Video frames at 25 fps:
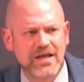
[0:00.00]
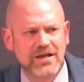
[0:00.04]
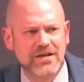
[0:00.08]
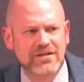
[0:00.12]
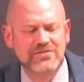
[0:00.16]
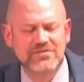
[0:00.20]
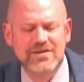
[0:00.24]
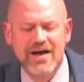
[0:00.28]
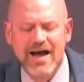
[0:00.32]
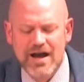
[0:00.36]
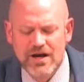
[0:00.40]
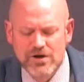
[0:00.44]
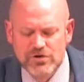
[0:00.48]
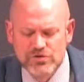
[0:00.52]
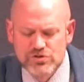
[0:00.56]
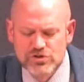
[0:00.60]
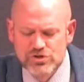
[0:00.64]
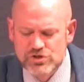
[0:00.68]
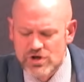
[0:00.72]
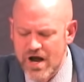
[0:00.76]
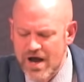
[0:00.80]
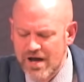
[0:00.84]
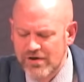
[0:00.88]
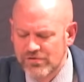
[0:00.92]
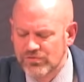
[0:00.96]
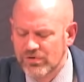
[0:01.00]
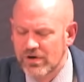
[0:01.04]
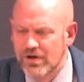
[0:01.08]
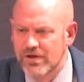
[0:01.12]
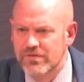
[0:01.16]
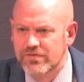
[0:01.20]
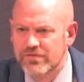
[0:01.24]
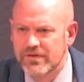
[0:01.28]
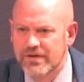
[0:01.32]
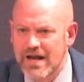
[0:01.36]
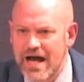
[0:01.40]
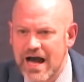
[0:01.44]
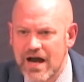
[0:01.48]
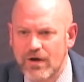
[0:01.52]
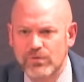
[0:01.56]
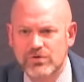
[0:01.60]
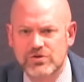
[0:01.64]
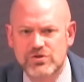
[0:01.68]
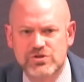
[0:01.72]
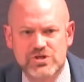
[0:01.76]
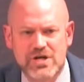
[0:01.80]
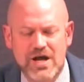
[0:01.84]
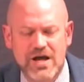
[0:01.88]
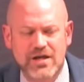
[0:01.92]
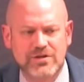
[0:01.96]
an entire genre that I
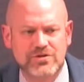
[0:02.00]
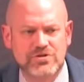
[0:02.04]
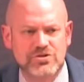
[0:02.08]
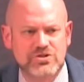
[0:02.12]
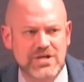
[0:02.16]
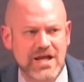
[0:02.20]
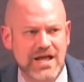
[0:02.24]
would challenge